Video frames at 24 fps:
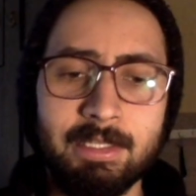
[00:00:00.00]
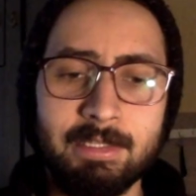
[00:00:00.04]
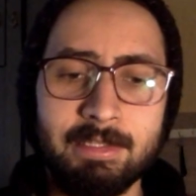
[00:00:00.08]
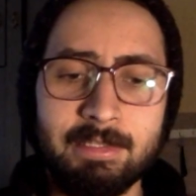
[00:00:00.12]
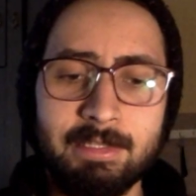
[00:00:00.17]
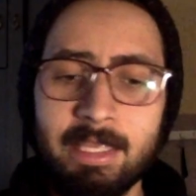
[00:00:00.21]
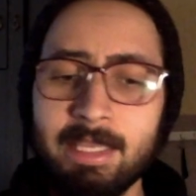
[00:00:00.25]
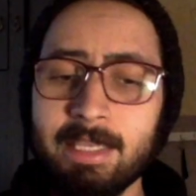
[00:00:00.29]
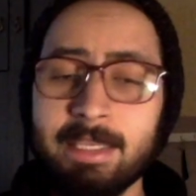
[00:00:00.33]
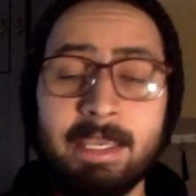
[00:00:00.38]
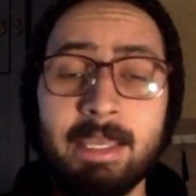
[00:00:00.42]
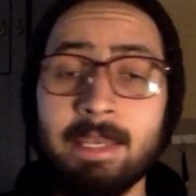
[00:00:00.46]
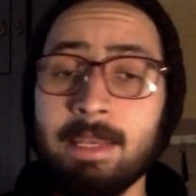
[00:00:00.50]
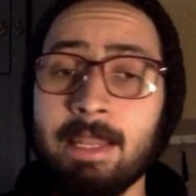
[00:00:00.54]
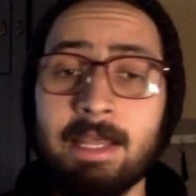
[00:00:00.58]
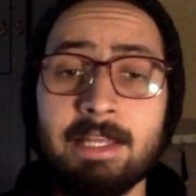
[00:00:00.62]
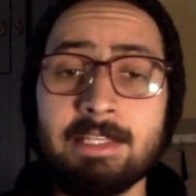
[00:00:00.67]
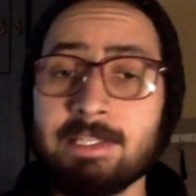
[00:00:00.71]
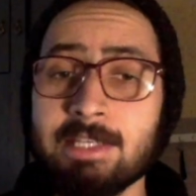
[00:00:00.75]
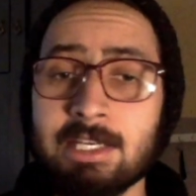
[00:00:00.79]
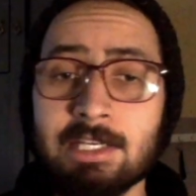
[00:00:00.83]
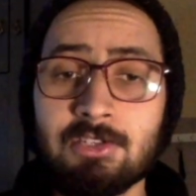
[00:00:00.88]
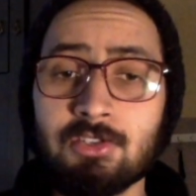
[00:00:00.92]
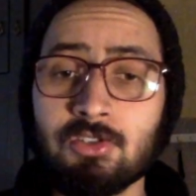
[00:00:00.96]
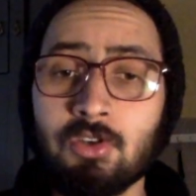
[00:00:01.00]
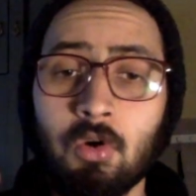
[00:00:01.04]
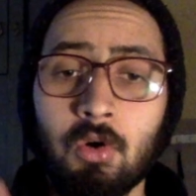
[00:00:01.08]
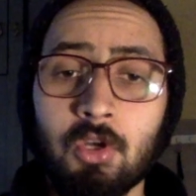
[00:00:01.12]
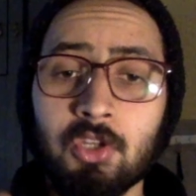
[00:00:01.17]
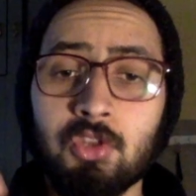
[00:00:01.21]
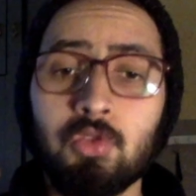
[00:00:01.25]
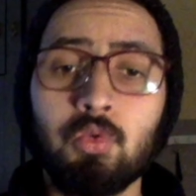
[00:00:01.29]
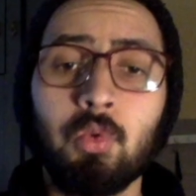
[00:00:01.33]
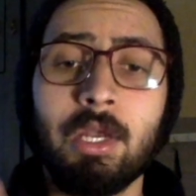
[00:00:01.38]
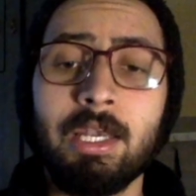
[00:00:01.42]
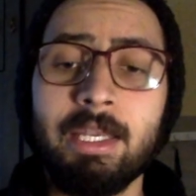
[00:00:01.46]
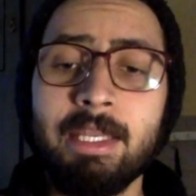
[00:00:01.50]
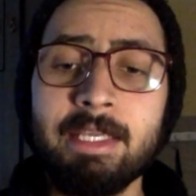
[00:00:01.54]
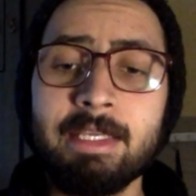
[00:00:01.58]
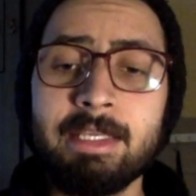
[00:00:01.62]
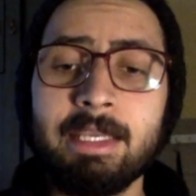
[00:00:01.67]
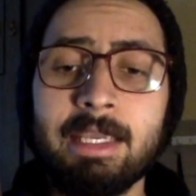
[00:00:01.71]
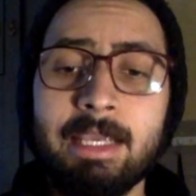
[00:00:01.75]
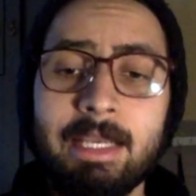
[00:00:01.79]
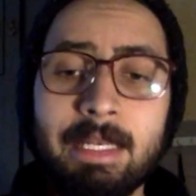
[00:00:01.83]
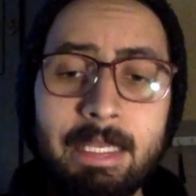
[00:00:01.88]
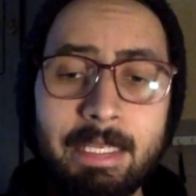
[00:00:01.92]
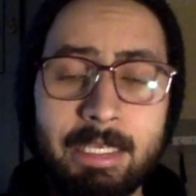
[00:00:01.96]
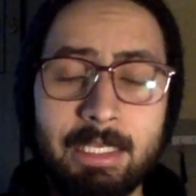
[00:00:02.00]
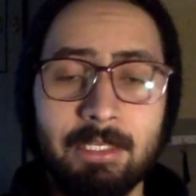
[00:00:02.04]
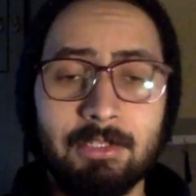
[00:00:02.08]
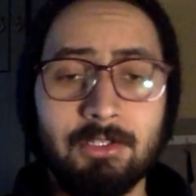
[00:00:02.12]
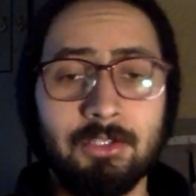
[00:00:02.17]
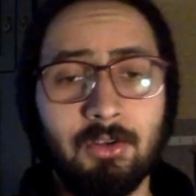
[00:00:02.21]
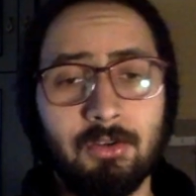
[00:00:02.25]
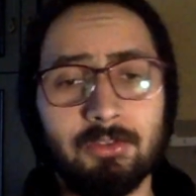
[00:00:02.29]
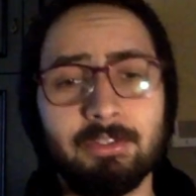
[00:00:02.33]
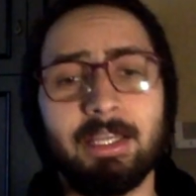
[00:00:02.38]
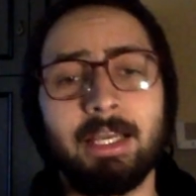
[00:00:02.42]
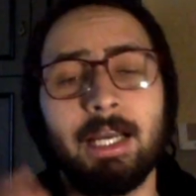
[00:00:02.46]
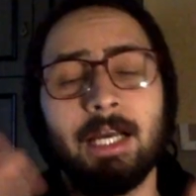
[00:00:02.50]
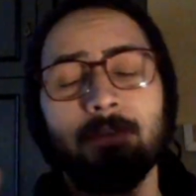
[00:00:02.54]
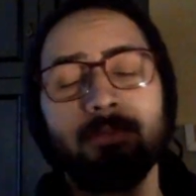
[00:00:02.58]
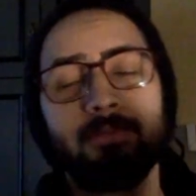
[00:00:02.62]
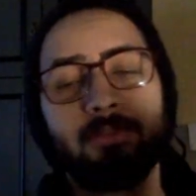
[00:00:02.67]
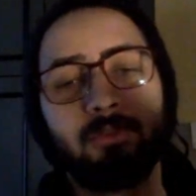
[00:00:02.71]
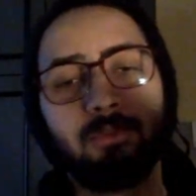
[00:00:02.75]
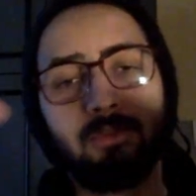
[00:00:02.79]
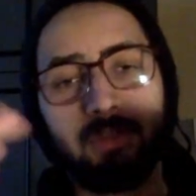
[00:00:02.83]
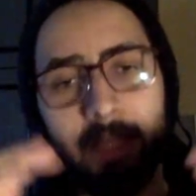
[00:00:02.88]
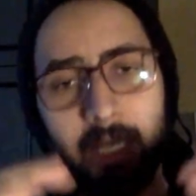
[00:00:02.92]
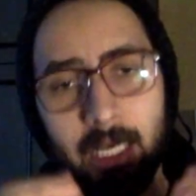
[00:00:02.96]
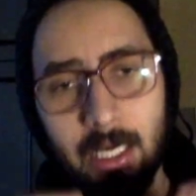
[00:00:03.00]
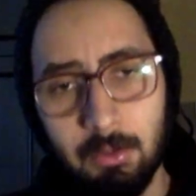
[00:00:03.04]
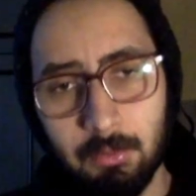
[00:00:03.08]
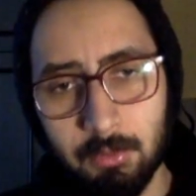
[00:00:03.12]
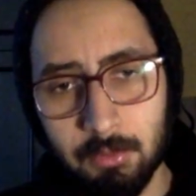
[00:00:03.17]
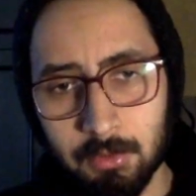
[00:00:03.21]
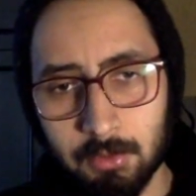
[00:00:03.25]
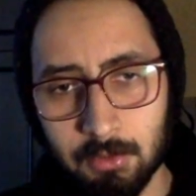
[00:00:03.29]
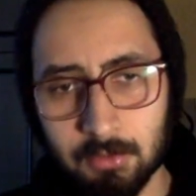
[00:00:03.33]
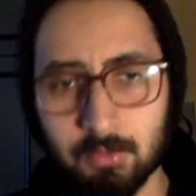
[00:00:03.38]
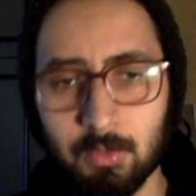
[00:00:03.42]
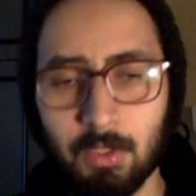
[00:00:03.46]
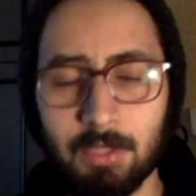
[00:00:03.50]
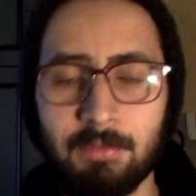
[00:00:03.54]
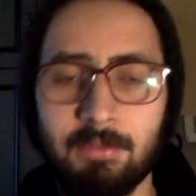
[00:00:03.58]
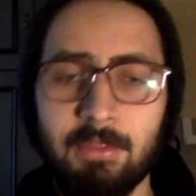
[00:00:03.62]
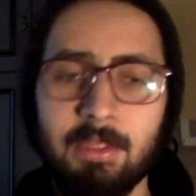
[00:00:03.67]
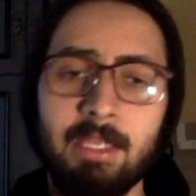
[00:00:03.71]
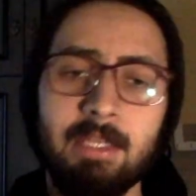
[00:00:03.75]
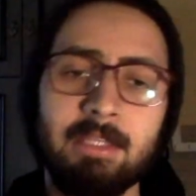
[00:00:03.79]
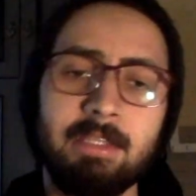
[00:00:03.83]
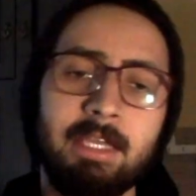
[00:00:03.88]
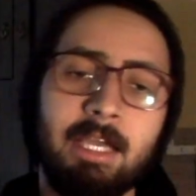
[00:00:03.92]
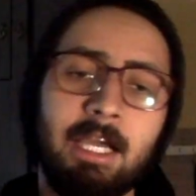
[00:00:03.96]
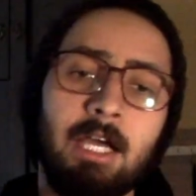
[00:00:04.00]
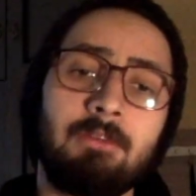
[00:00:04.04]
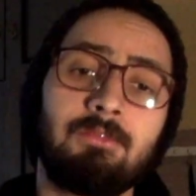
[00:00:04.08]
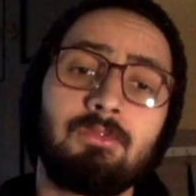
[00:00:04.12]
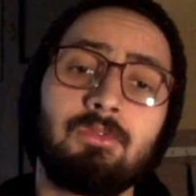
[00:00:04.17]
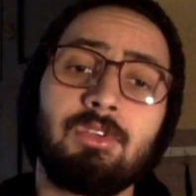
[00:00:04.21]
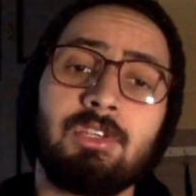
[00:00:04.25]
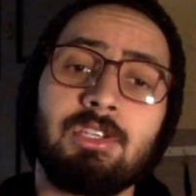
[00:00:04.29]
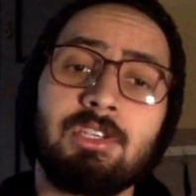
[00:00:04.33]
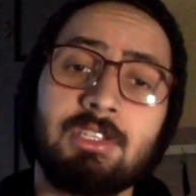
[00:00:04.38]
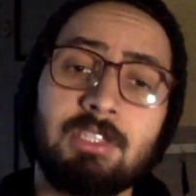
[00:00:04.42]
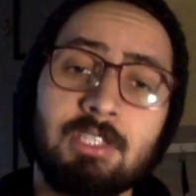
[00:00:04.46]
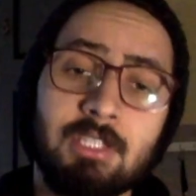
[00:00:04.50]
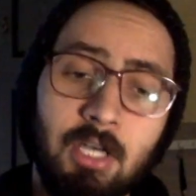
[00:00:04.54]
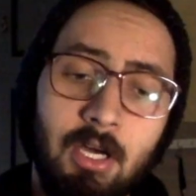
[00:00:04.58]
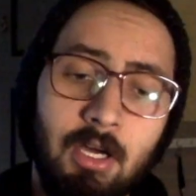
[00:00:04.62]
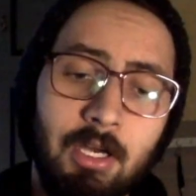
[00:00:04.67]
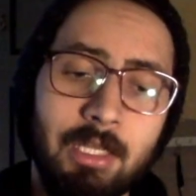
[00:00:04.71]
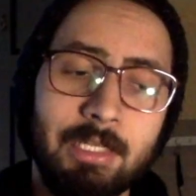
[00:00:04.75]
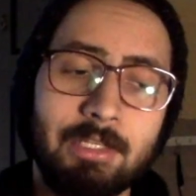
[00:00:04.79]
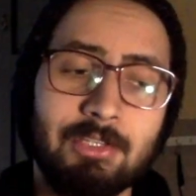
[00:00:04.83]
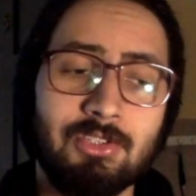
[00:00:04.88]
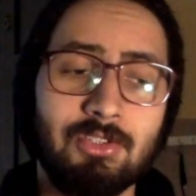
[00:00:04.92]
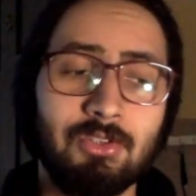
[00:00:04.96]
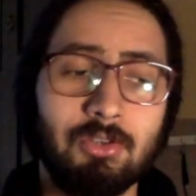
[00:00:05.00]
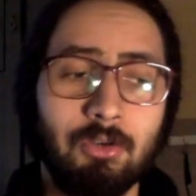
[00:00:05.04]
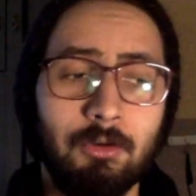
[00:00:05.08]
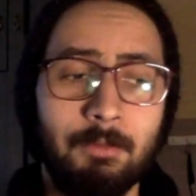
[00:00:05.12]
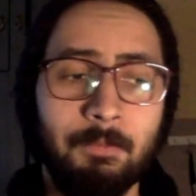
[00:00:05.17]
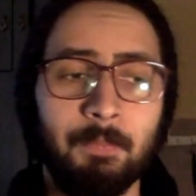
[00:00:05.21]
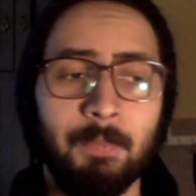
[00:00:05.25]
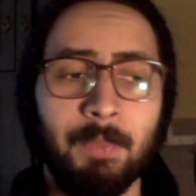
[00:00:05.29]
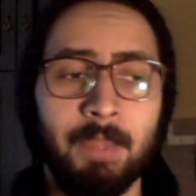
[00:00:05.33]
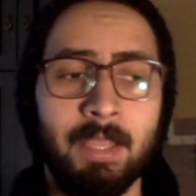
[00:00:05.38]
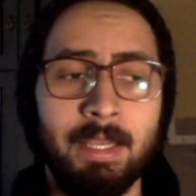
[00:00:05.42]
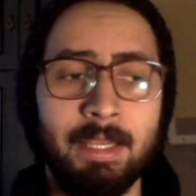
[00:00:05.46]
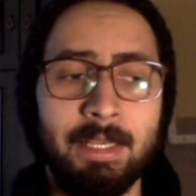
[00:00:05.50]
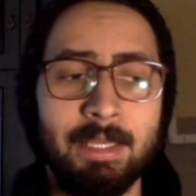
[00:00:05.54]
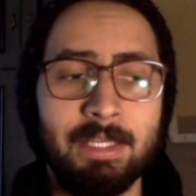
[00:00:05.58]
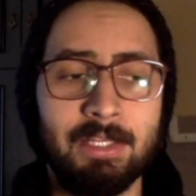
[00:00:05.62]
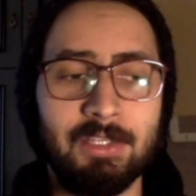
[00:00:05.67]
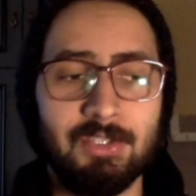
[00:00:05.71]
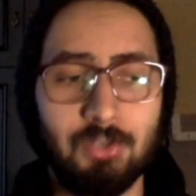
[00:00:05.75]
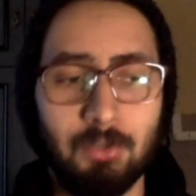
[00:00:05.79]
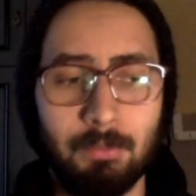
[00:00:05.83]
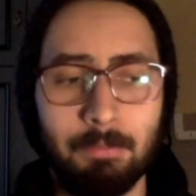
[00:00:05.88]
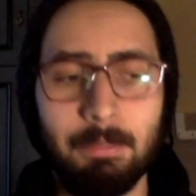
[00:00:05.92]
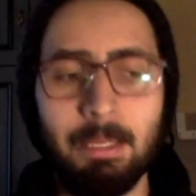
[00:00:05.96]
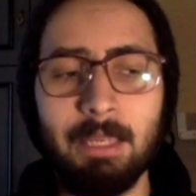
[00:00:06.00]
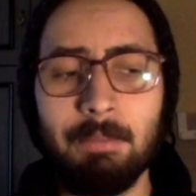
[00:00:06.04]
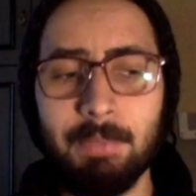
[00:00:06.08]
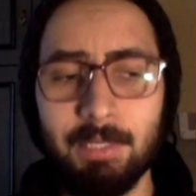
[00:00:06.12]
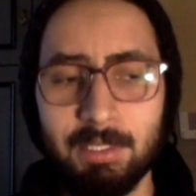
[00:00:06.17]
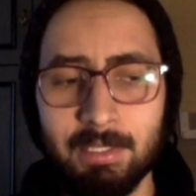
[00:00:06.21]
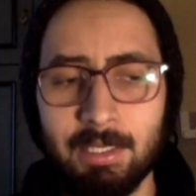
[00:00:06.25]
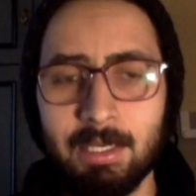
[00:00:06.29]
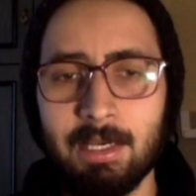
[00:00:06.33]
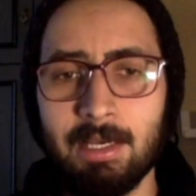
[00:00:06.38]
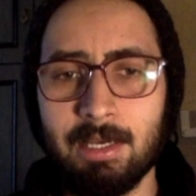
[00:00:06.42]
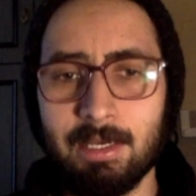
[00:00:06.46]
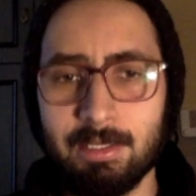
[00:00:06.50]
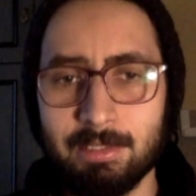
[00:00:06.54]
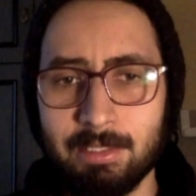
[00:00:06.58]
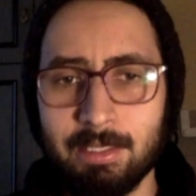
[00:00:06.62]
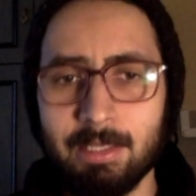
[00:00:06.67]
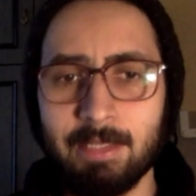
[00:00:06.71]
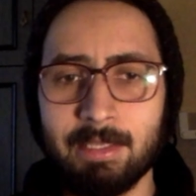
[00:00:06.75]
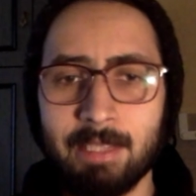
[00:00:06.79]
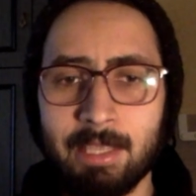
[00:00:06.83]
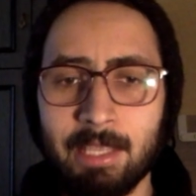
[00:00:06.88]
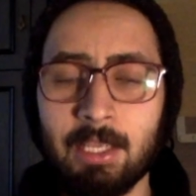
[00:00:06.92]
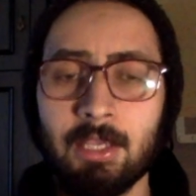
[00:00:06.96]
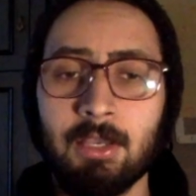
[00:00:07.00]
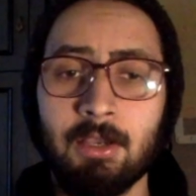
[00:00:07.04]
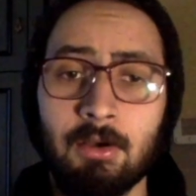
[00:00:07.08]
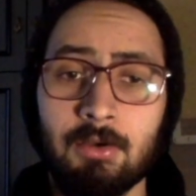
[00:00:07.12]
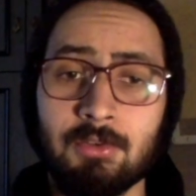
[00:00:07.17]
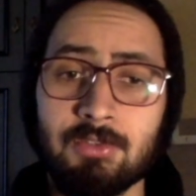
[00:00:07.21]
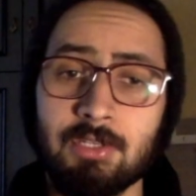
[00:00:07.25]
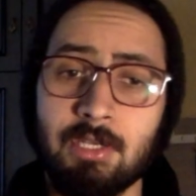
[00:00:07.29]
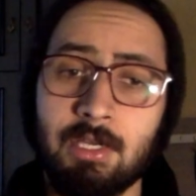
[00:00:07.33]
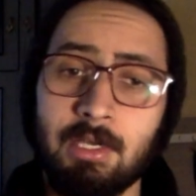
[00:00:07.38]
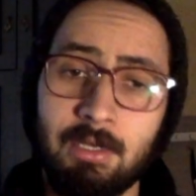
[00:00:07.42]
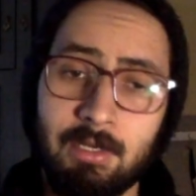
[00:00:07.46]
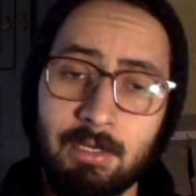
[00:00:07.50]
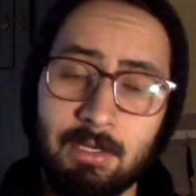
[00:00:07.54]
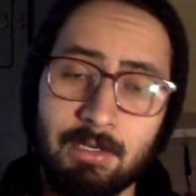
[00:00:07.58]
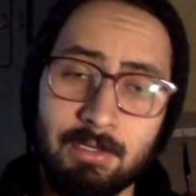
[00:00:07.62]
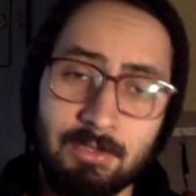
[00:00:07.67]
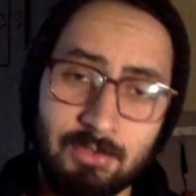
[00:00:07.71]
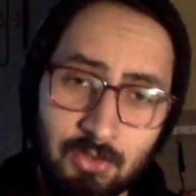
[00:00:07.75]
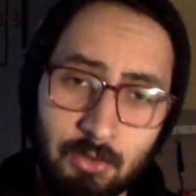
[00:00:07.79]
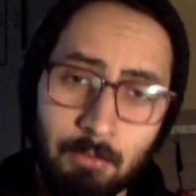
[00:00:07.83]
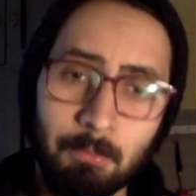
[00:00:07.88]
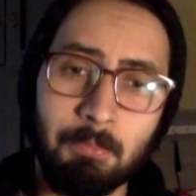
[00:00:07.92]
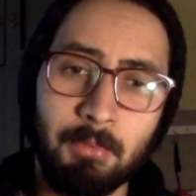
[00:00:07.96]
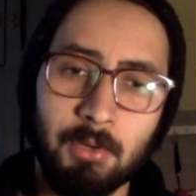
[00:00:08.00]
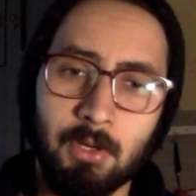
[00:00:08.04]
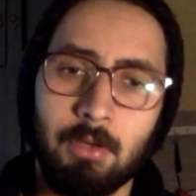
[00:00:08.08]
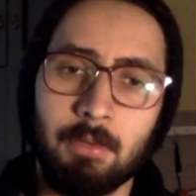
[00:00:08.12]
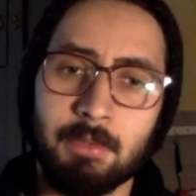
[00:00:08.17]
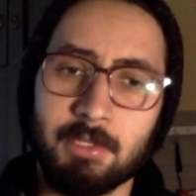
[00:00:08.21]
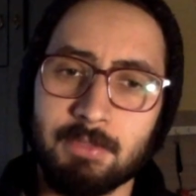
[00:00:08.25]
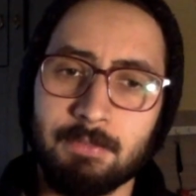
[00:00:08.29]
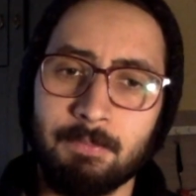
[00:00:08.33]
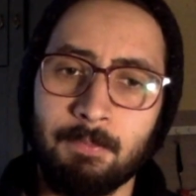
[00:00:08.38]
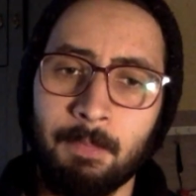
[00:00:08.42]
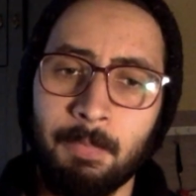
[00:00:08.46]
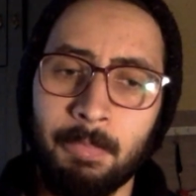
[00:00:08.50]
they cannot just go to a link and click. No, they have to download one thing, they have to install it. So maybe that can cause some problems.